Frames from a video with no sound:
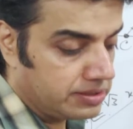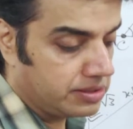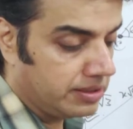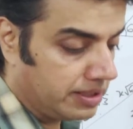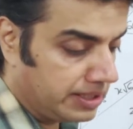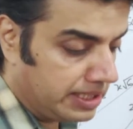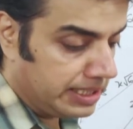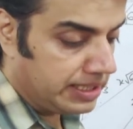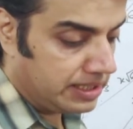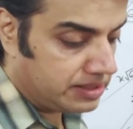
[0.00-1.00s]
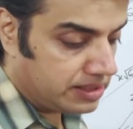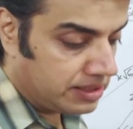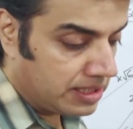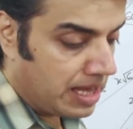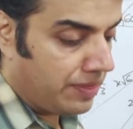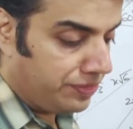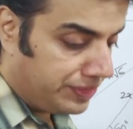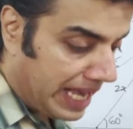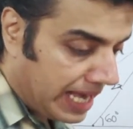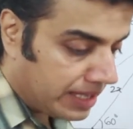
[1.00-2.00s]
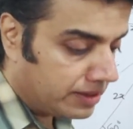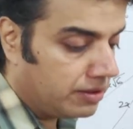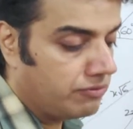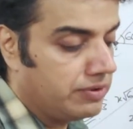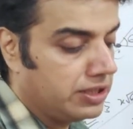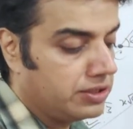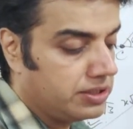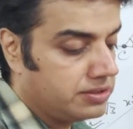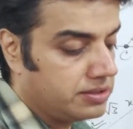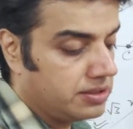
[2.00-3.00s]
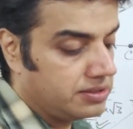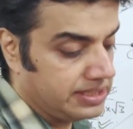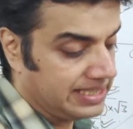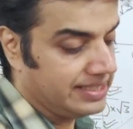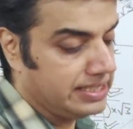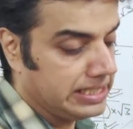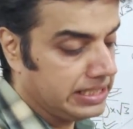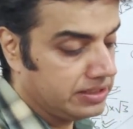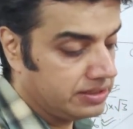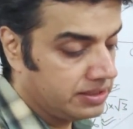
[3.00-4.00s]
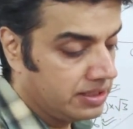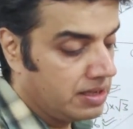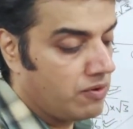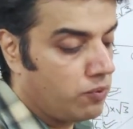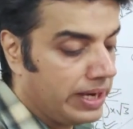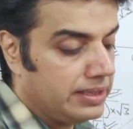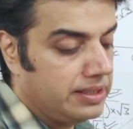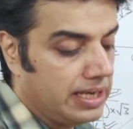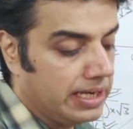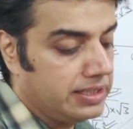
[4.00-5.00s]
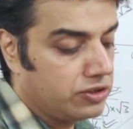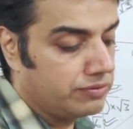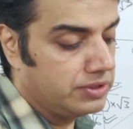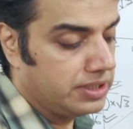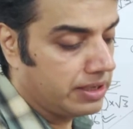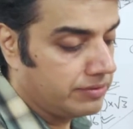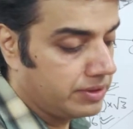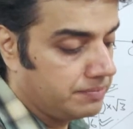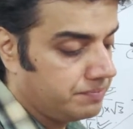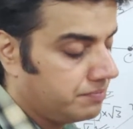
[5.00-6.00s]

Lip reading: is 30 degrees than when it is 60 degrees. Find the height of the tower.